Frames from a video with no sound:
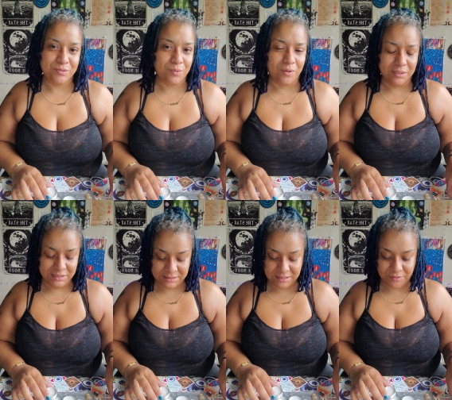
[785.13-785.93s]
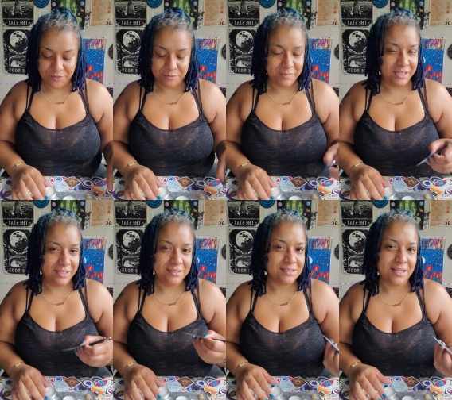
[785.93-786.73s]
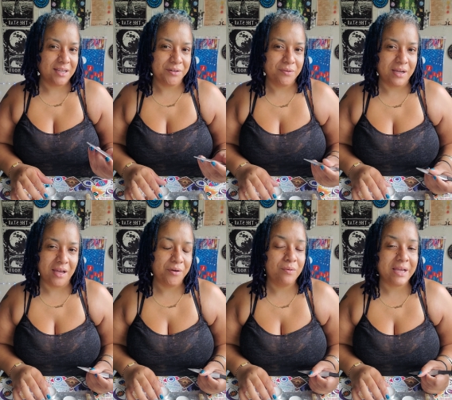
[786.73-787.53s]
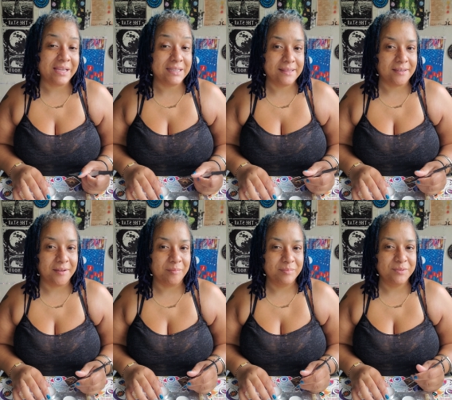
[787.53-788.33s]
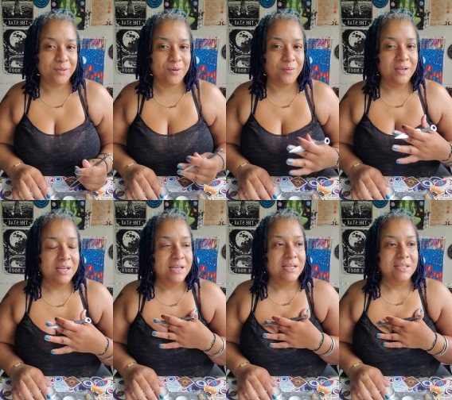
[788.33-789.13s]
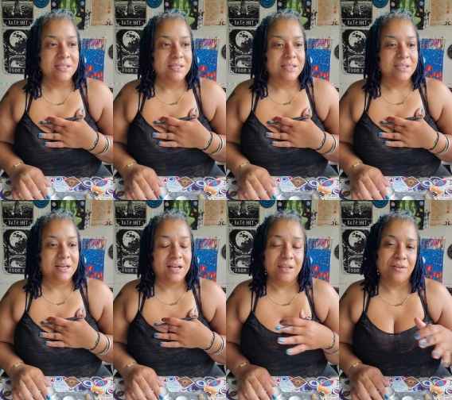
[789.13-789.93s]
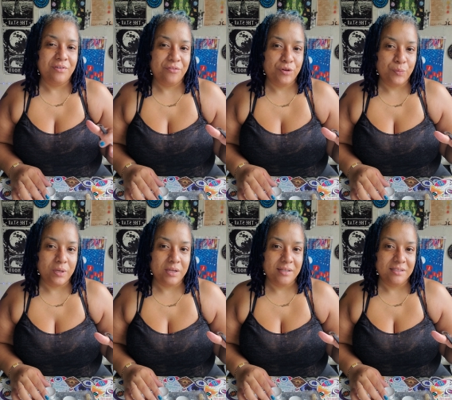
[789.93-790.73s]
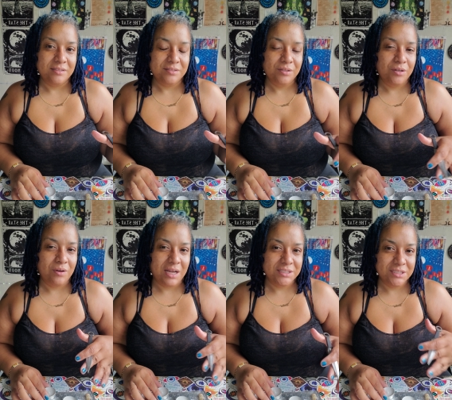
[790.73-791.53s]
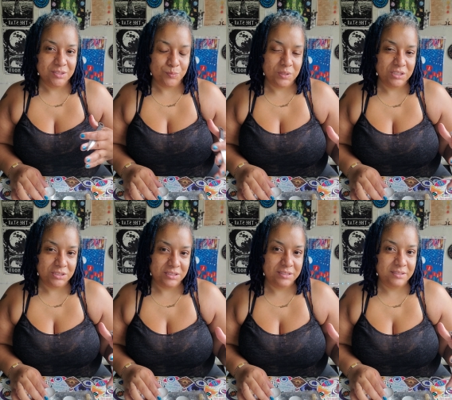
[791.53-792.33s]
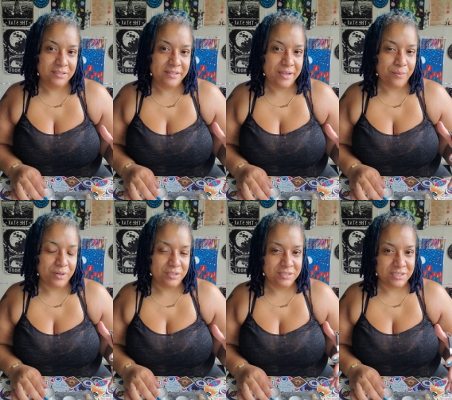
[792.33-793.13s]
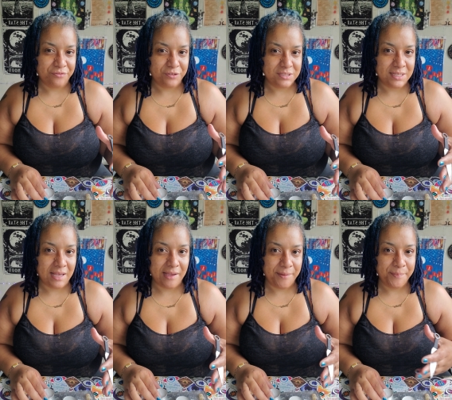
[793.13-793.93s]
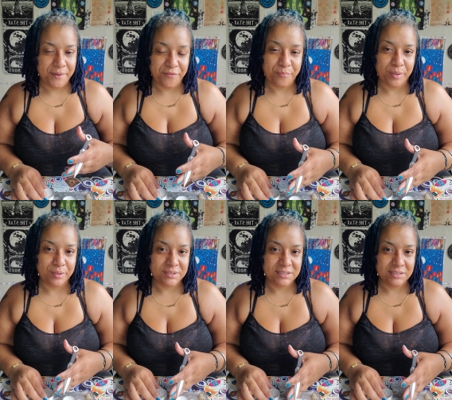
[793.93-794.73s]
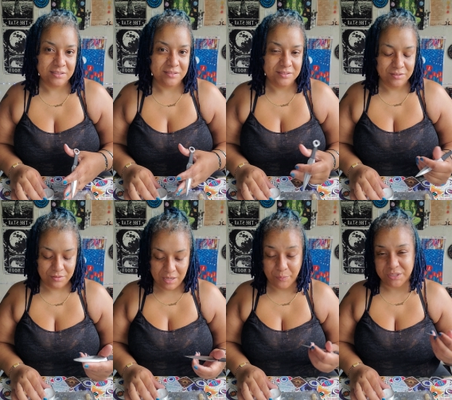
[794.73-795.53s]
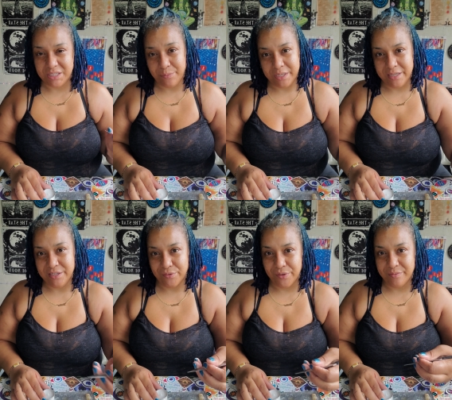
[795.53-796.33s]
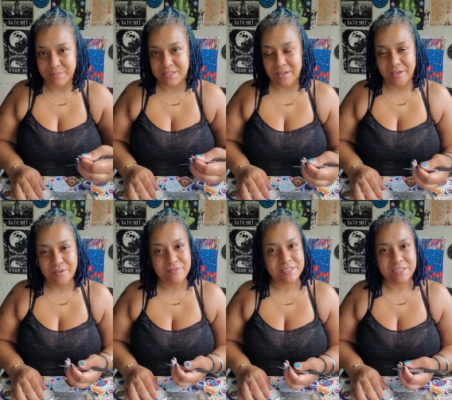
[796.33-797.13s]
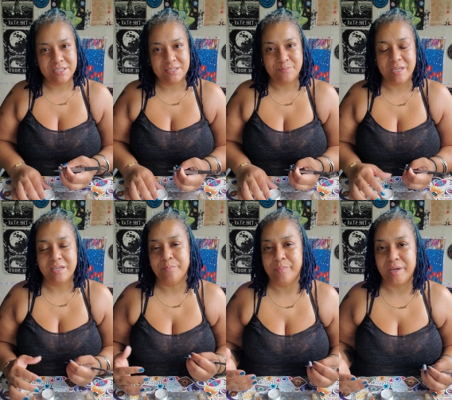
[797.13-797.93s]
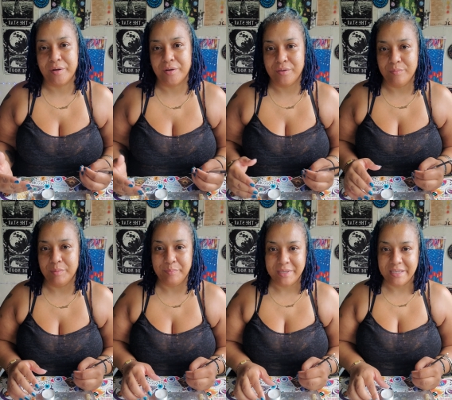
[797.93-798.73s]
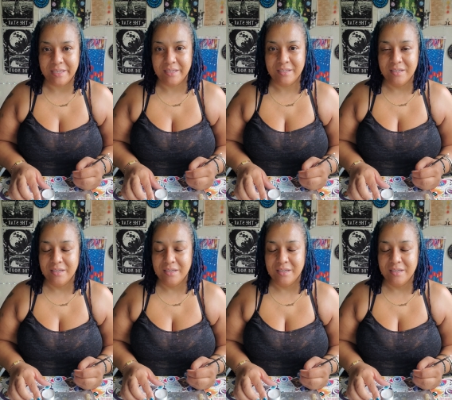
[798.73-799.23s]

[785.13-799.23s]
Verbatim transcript: do all this stuff to me and it's like I don't I don't hate them, you know. I love everyone. You know, I just wish they were a different type of person. You know, I wish they would heal themselves and just be a better human being.